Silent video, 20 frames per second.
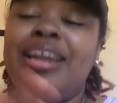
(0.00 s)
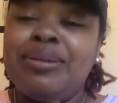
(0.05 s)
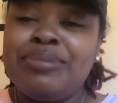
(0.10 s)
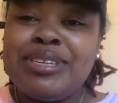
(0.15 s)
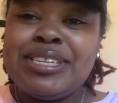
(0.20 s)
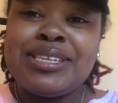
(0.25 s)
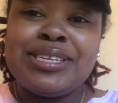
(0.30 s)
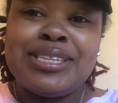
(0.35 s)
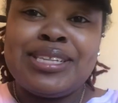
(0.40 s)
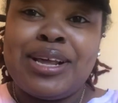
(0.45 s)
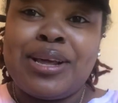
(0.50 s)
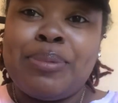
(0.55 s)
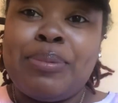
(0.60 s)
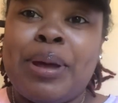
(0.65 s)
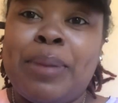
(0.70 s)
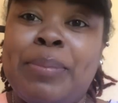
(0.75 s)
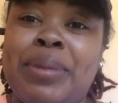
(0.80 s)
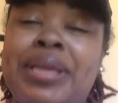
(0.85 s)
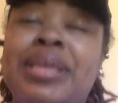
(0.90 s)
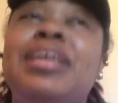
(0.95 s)
just gonna talk
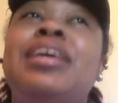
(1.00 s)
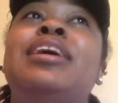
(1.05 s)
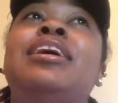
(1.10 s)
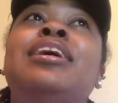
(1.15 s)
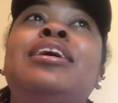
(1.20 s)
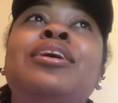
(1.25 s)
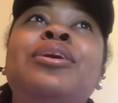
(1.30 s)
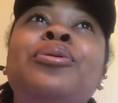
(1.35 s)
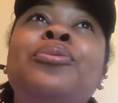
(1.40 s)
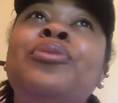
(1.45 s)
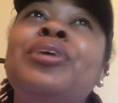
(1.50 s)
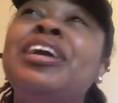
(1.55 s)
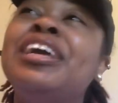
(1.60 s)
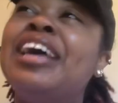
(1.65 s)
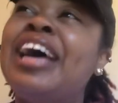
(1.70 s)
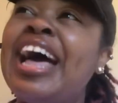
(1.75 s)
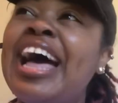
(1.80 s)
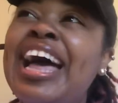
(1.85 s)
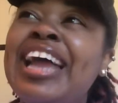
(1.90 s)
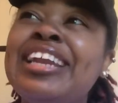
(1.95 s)
about me. When
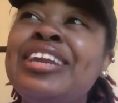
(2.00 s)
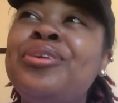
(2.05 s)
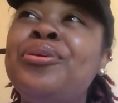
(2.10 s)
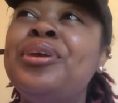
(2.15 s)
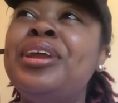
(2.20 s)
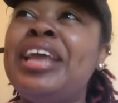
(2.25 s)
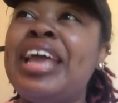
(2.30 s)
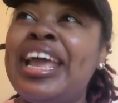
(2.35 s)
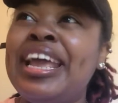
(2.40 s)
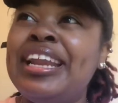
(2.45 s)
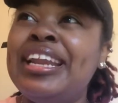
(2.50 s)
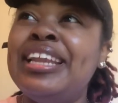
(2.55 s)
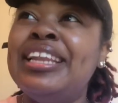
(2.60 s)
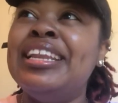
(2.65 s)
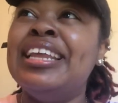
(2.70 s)
God created